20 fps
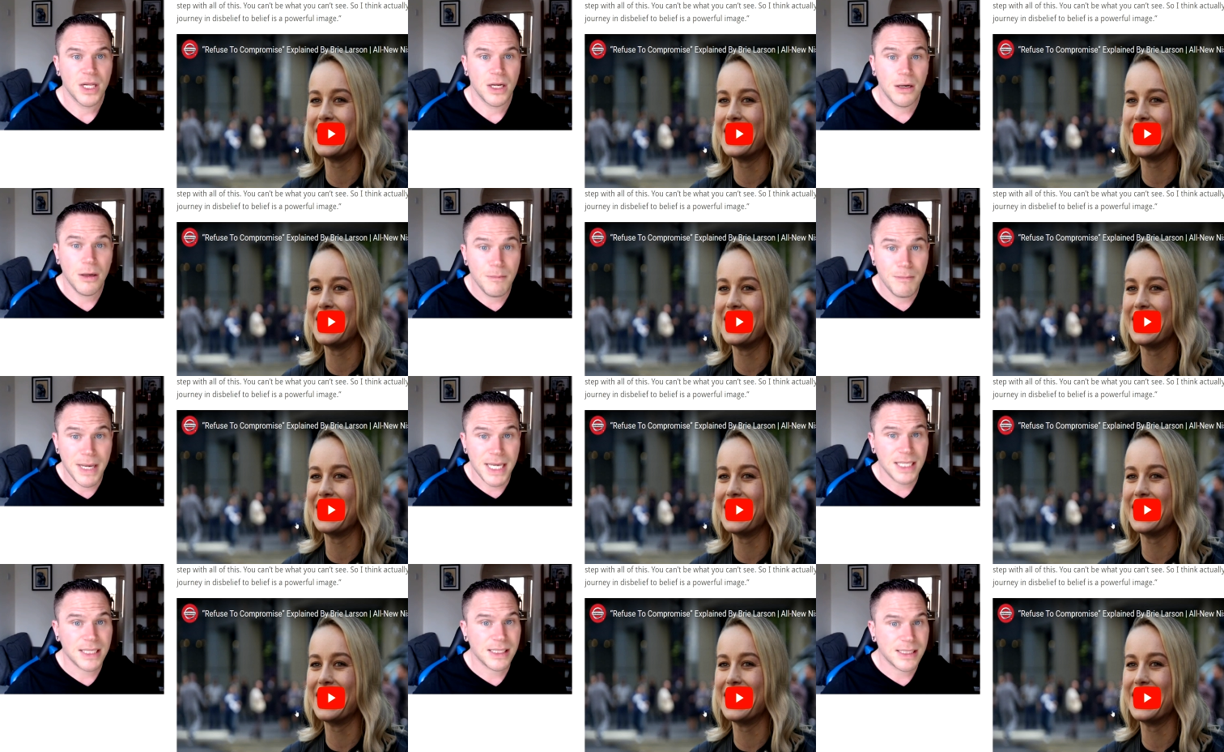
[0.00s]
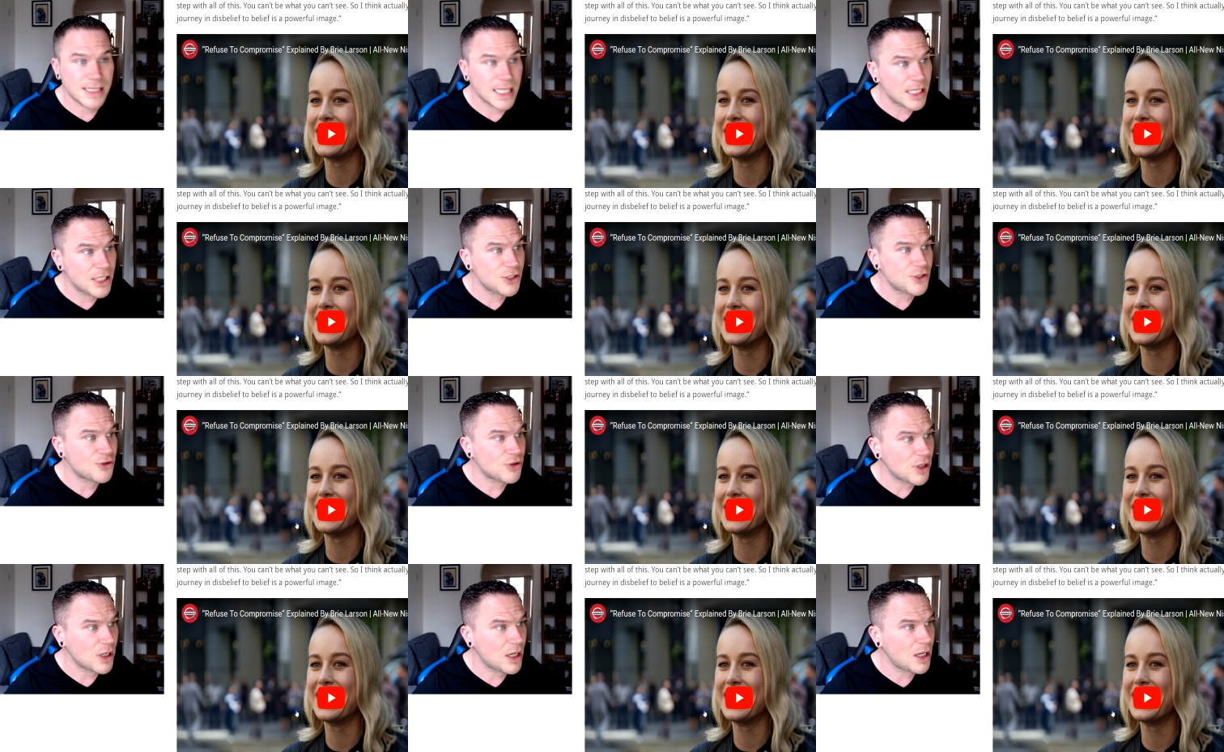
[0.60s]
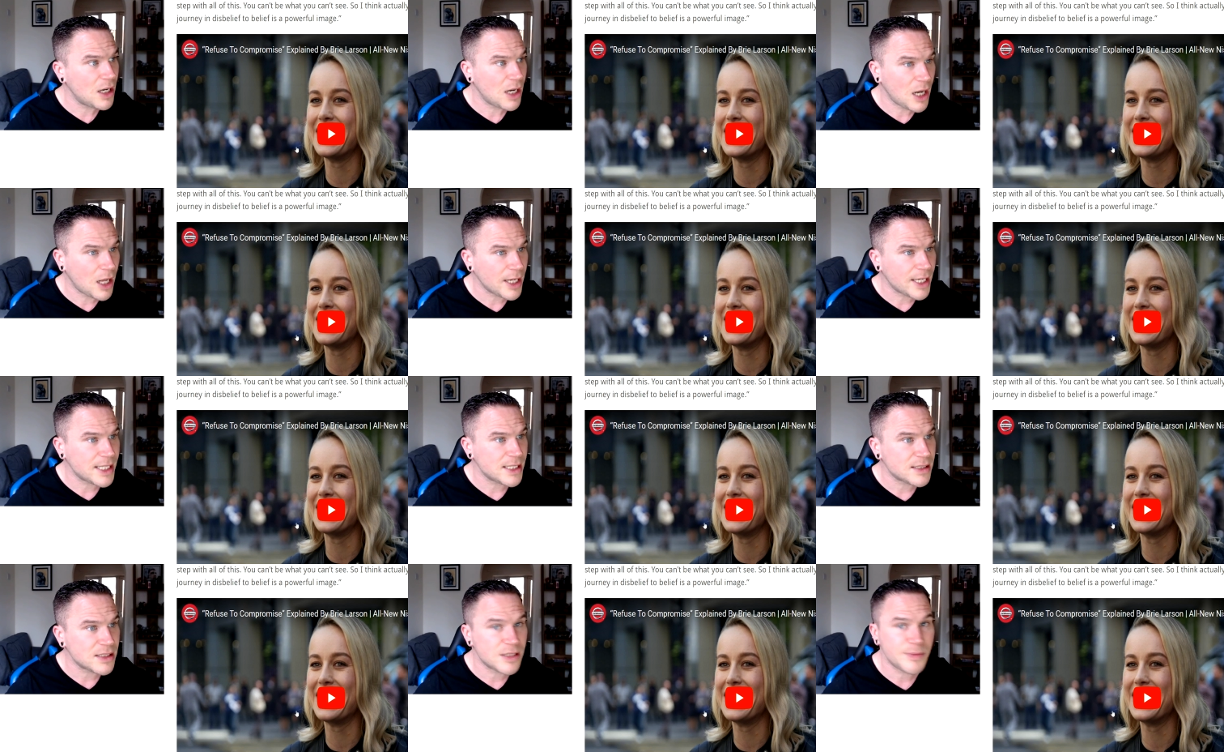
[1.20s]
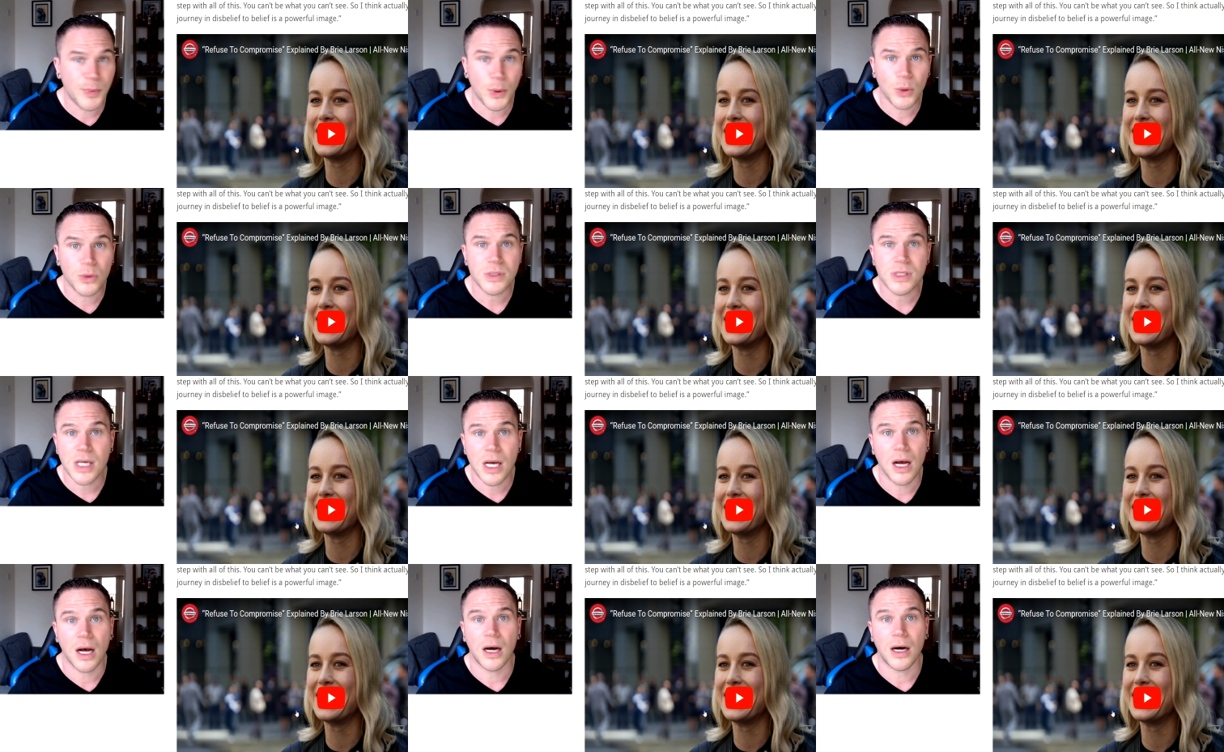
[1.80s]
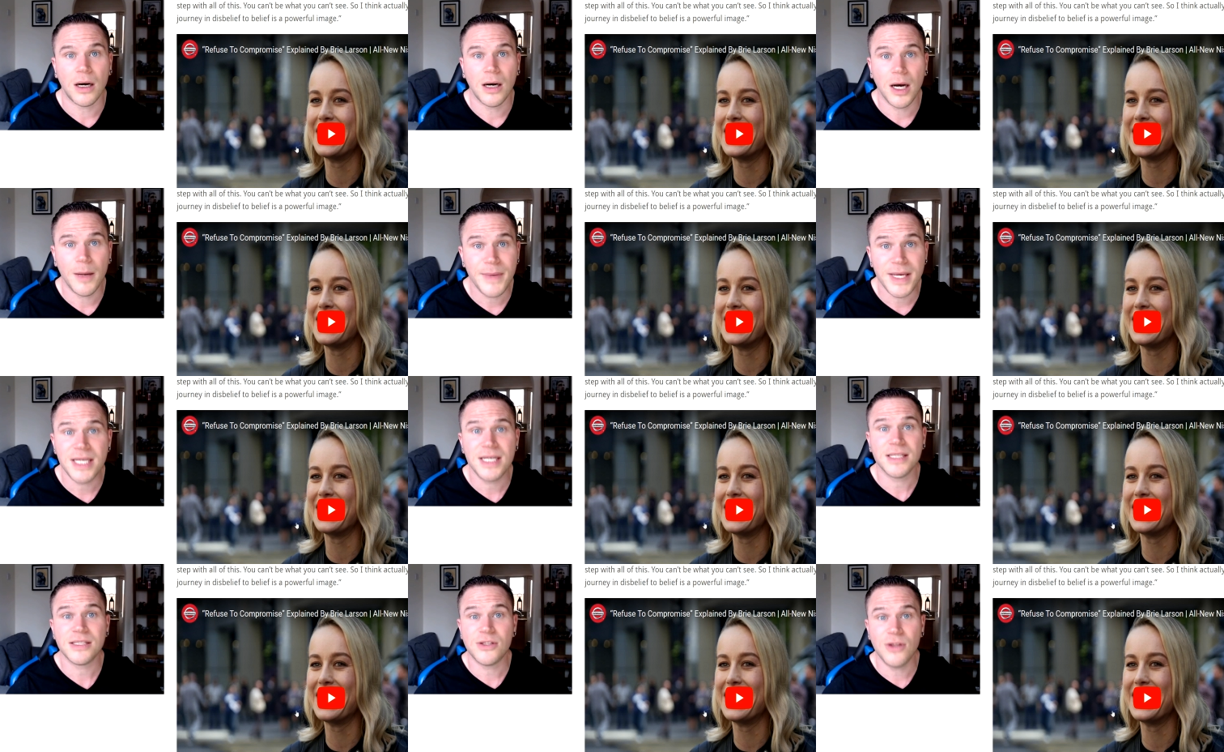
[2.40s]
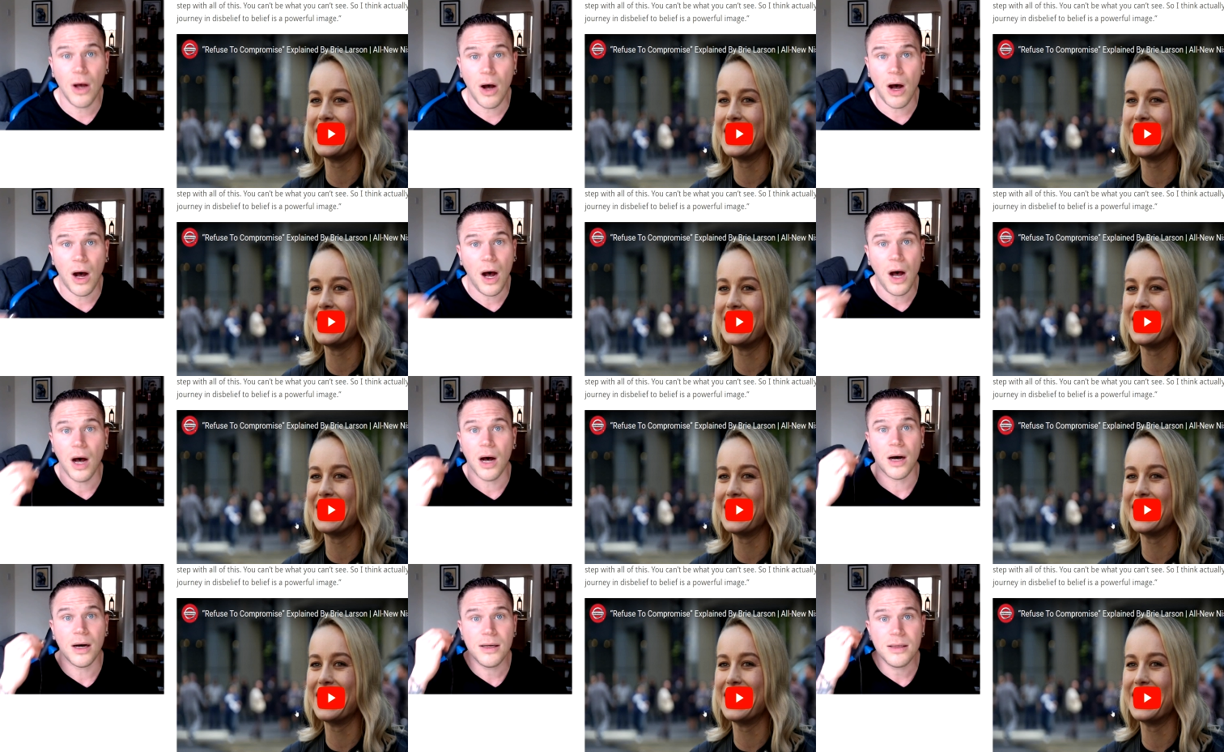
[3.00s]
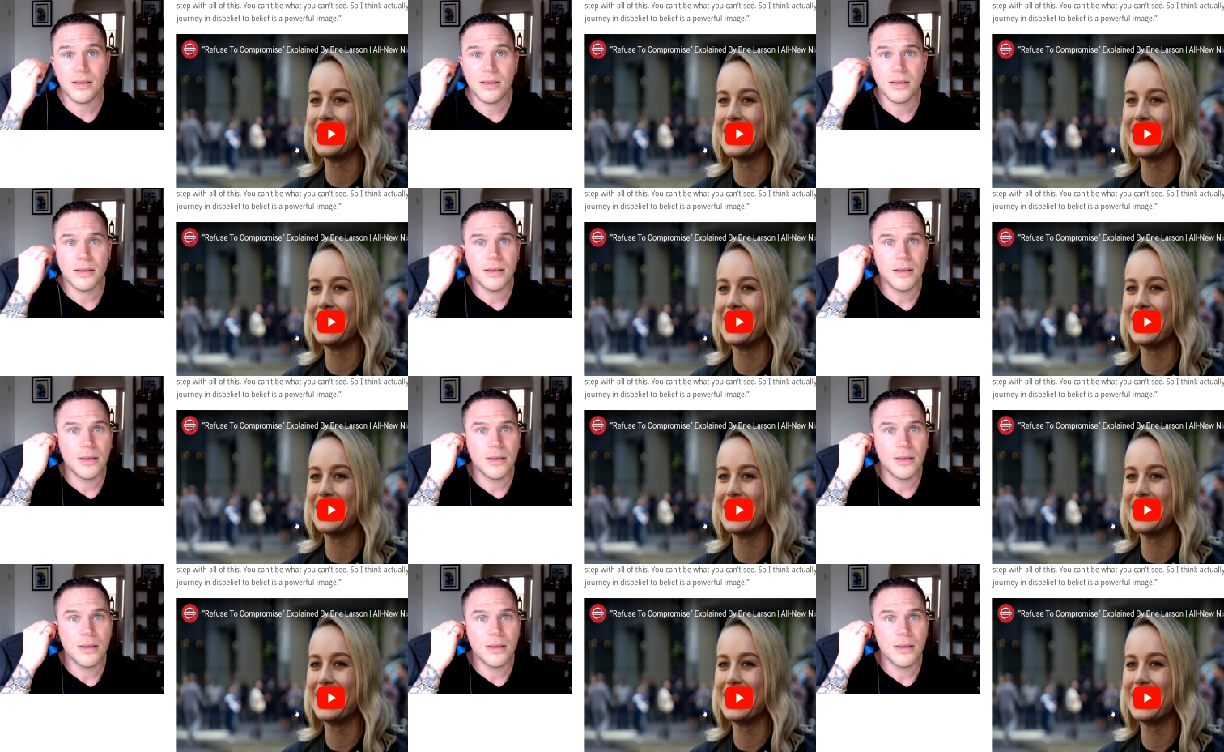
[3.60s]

Speaker 1: make the Sentra like it's a sports car. I mean, it's not hard.